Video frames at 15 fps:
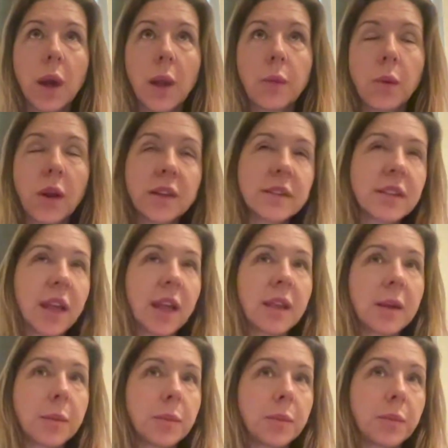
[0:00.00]
I want to say
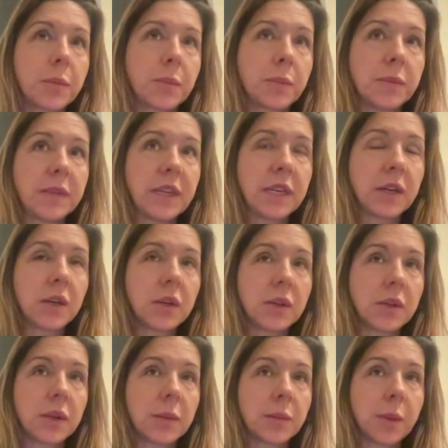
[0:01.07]
the deal,
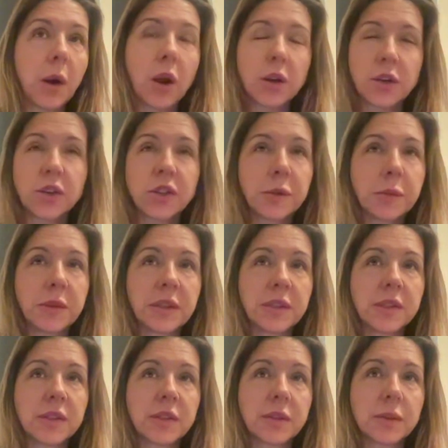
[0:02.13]
the partnership
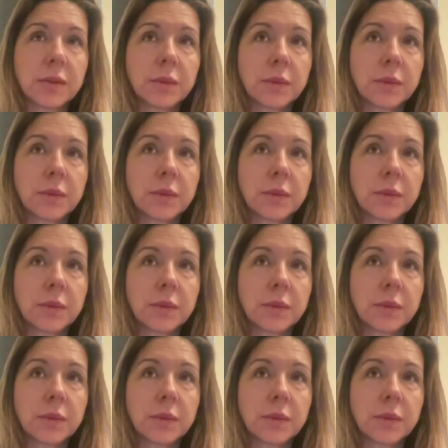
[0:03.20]
is